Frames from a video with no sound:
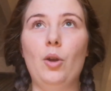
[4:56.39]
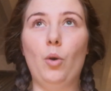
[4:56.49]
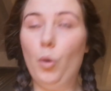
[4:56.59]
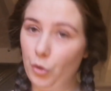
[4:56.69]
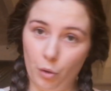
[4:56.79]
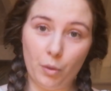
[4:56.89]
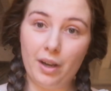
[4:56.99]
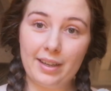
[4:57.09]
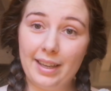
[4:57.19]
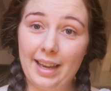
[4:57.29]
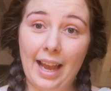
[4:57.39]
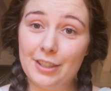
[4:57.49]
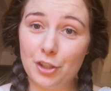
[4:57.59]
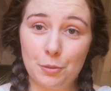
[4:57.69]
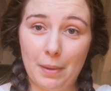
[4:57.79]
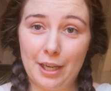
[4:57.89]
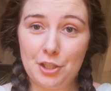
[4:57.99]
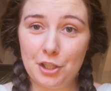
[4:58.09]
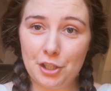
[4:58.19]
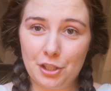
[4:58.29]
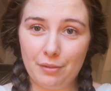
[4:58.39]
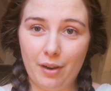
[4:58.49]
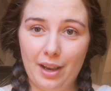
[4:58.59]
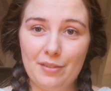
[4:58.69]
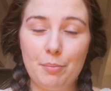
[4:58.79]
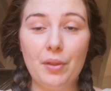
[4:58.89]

or not working and just managing to survive.